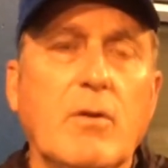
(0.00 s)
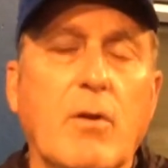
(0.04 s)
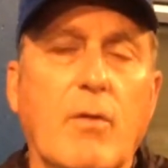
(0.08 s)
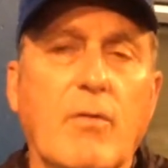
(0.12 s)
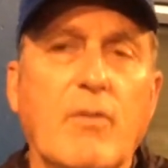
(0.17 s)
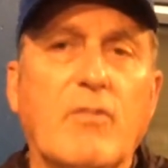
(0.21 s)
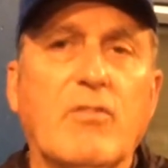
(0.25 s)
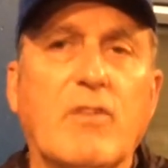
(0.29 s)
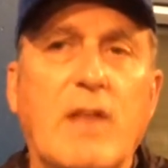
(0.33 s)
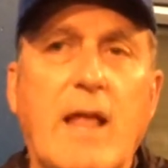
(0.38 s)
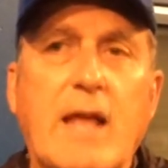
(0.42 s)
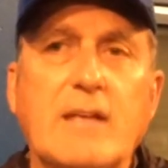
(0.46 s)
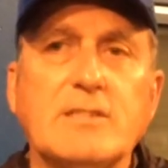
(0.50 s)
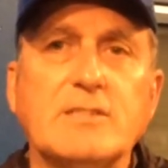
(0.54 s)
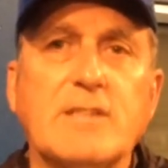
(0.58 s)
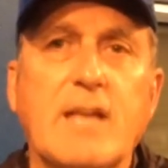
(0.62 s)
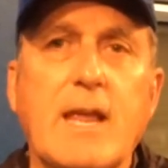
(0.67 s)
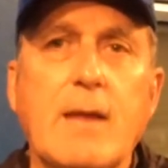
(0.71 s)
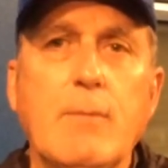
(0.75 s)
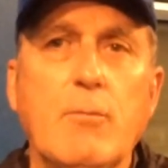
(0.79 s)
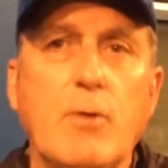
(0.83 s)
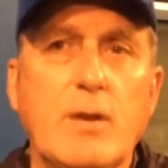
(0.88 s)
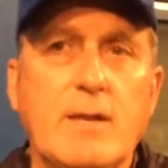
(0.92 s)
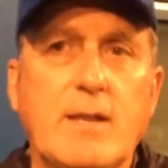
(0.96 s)
This last
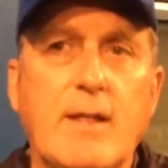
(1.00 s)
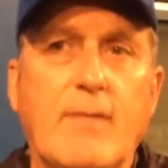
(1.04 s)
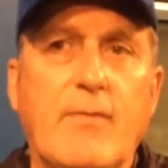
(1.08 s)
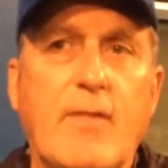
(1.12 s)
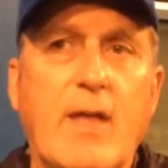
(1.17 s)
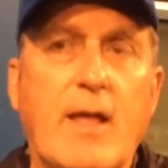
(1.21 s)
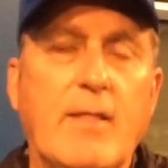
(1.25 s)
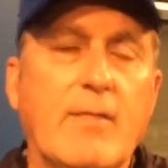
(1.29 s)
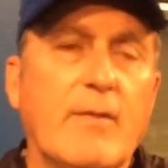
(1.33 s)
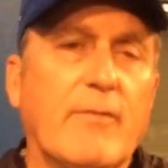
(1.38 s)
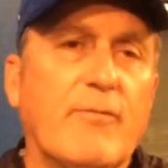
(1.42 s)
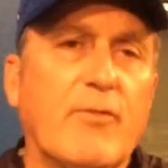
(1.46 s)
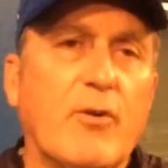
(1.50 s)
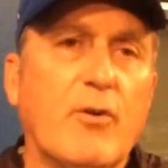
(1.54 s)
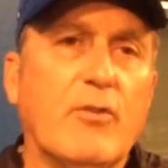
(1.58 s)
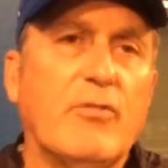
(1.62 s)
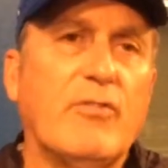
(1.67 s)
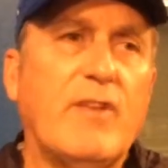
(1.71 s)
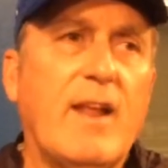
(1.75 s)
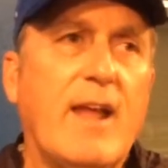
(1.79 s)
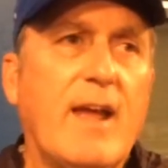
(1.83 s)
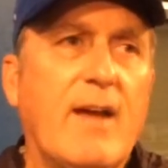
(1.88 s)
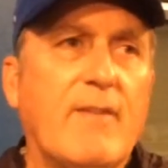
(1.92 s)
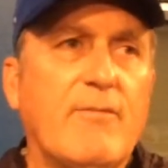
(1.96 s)
game we did that in the
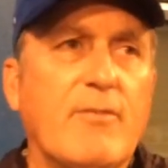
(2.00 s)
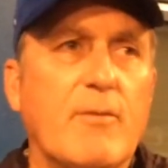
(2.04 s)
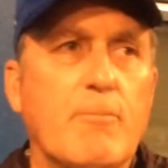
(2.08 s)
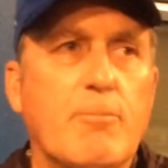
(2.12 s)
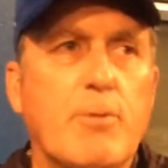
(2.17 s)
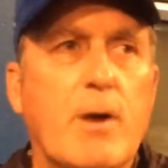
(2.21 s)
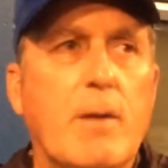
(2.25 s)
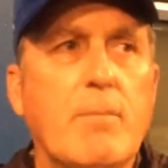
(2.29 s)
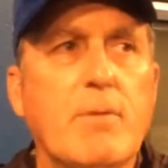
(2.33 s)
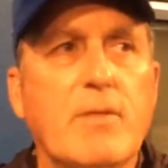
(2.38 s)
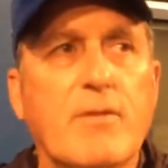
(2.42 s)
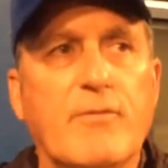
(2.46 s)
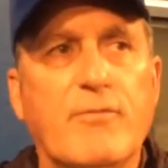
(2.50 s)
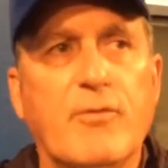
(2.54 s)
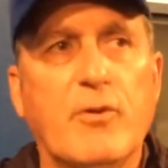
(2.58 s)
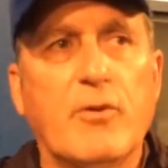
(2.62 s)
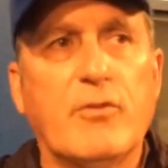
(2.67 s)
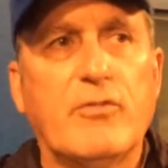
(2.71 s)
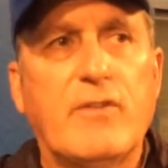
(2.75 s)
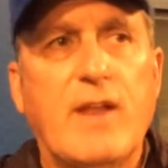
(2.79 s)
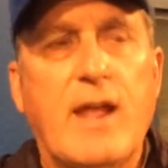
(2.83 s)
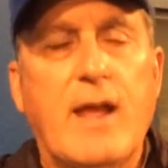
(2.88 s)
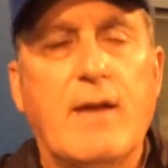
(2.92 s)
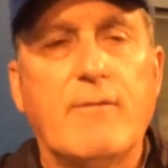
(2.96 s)
first half and probably the
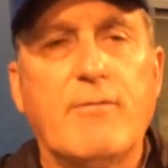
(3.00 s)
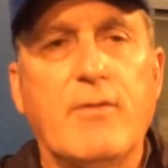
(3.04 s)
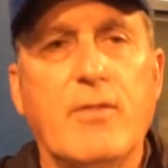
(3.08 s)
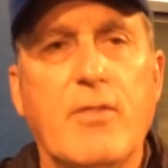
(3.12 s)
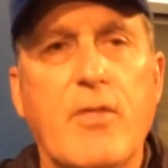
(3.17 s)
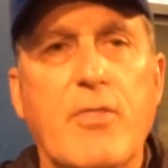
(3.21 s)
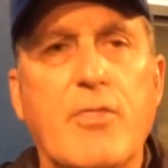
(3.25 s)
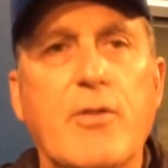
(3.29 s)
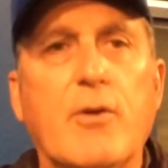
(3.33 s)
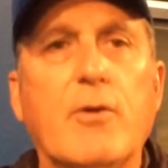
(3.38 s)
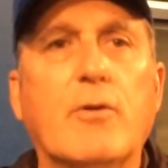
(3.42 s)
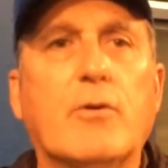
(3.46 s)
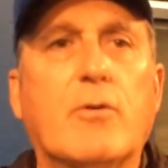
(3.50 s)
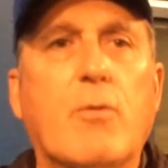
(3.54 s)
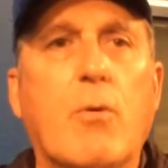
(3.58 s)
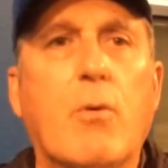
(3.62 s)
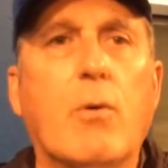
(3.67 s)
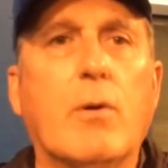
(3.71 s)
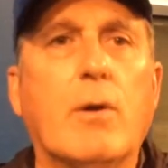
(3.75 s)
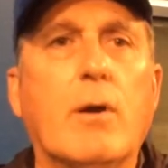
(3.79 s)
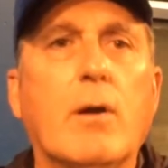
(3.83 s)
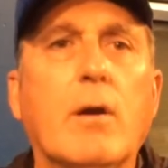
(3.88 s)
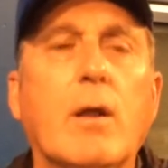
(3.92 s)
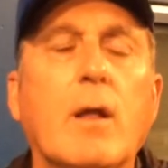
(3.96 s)
first half of the 3rd
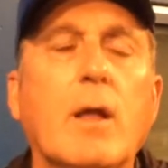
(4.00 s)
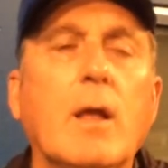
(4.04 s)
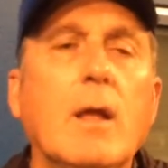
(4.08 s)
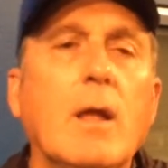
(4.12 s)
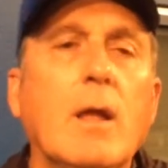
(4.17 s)
quarter.